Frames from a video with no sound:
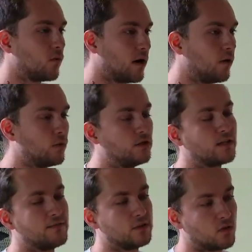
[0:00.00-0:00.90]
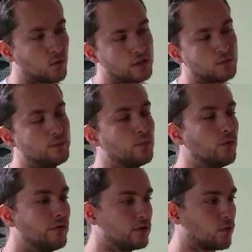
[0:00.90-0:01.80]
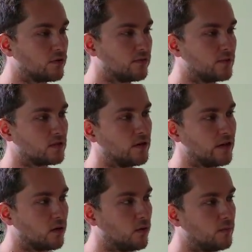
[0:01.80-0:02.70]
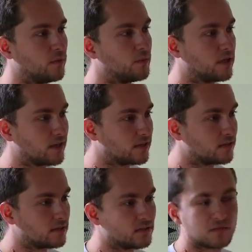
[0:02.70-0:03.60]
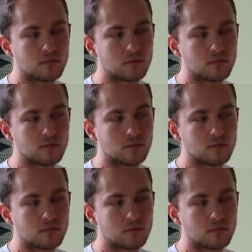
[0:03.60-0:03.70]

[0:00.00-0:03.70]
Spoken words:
while, we used to have a torch. We pulled the torch from the starting equipment because,